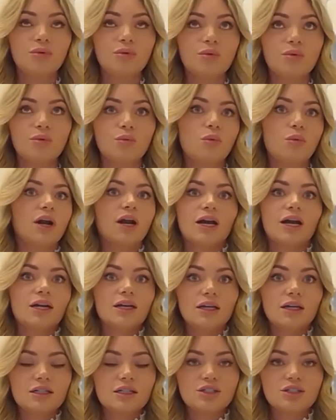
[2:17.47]
what I
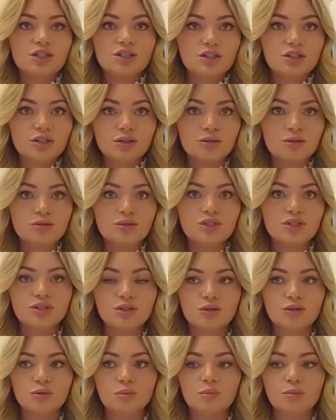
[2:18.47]
needed to do
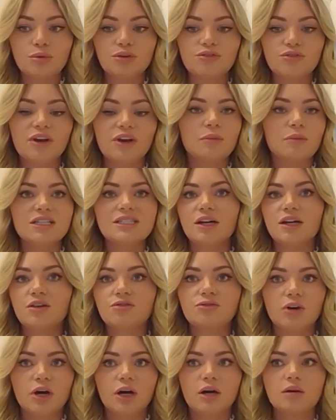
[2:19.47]
to prevent
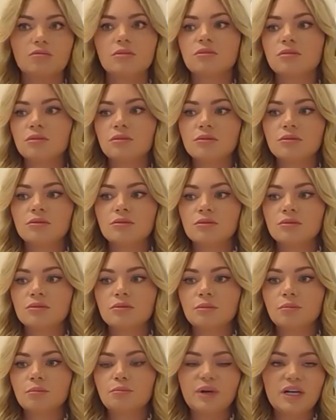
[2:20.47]
myself from
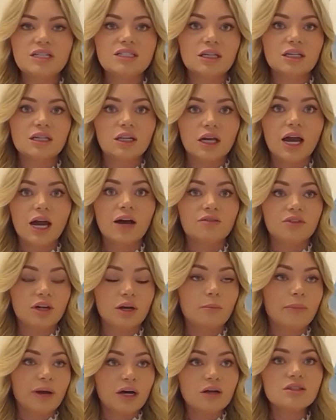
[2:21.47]
basically having
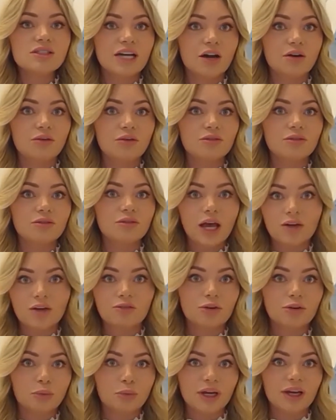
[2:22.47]
a meltdown
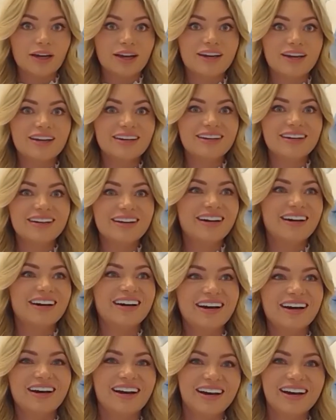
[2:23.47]
every week,
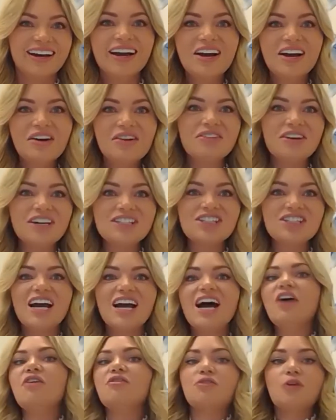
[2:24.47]
which
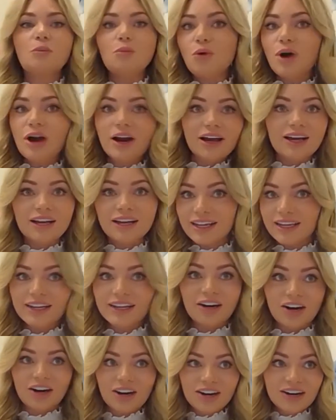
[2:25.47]
from what I
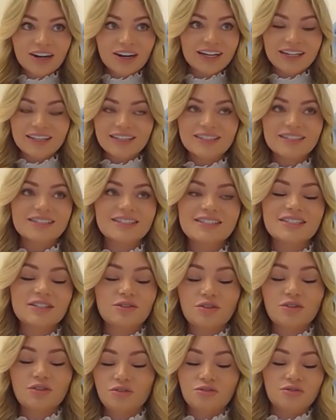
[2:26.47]
hear is
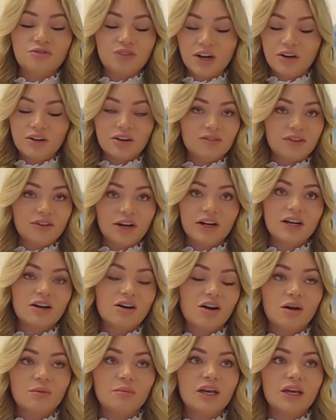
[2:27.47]
very, very
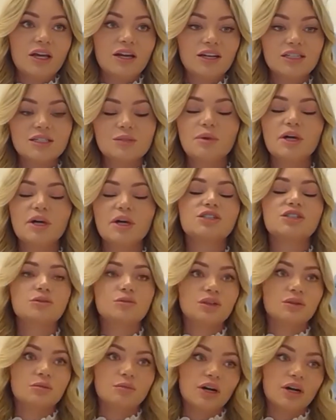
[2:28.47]
common, especially
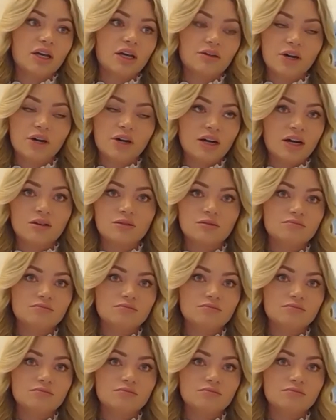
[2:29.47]
with the market right now.